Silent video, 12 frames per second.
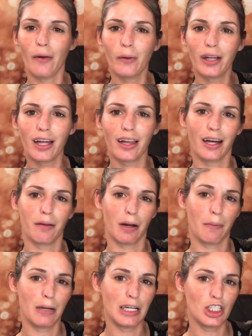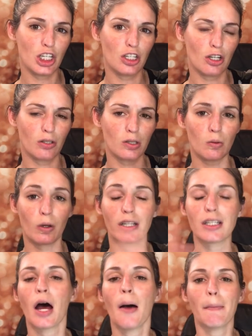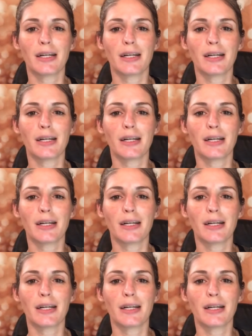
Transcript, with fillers: I really like my peachy tones ones